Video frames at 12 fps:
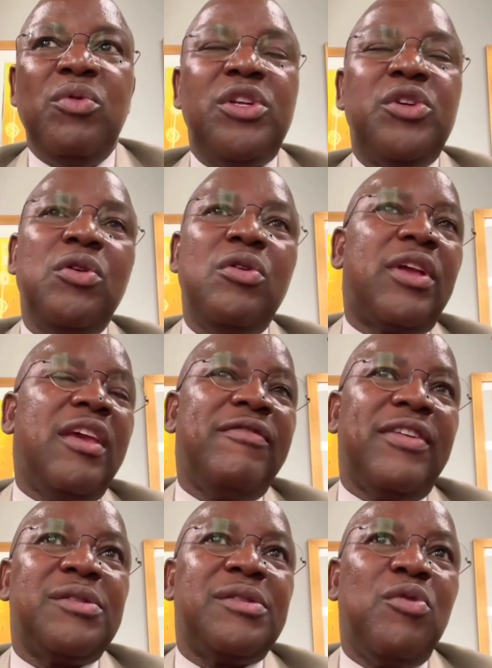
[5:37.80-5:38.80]
which will
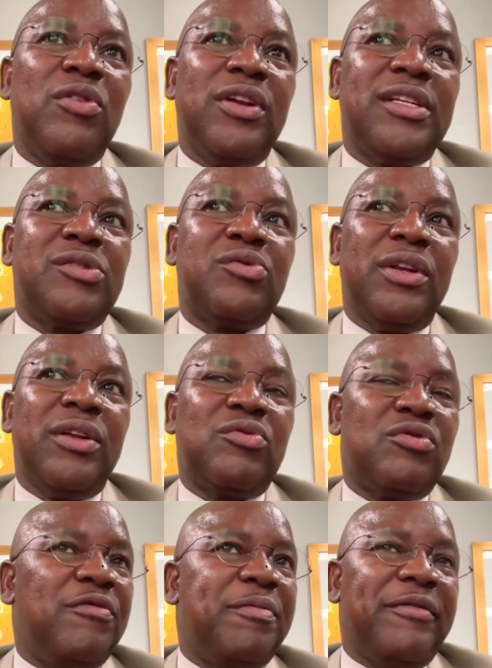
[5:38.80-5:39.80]
give us more or less
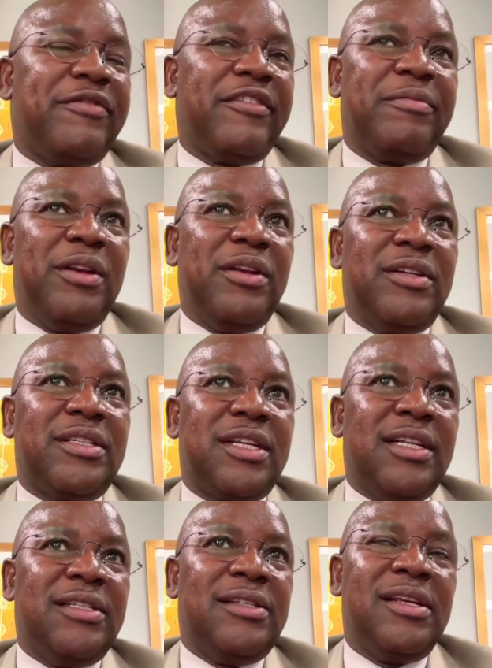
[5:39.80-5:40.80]
12.5 million
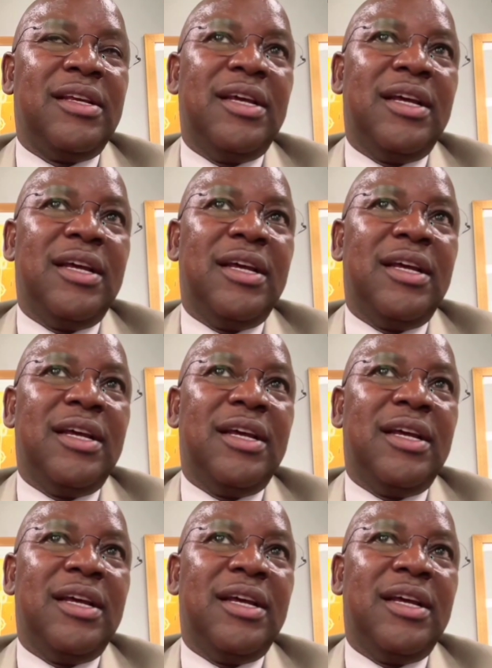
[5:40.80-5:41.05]
tons